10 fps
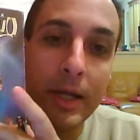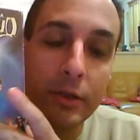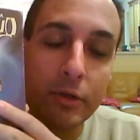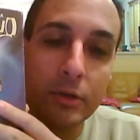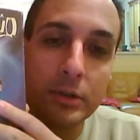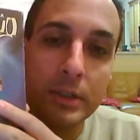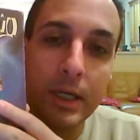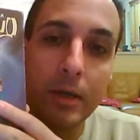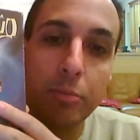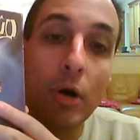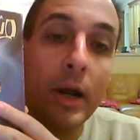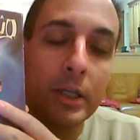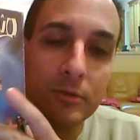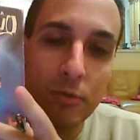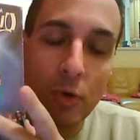collector's
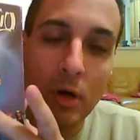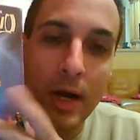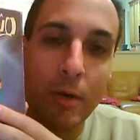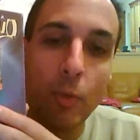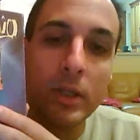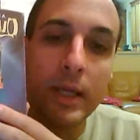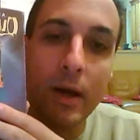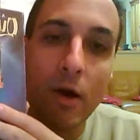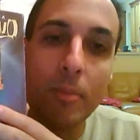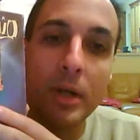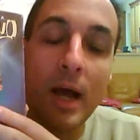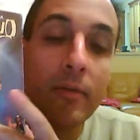price for what they are.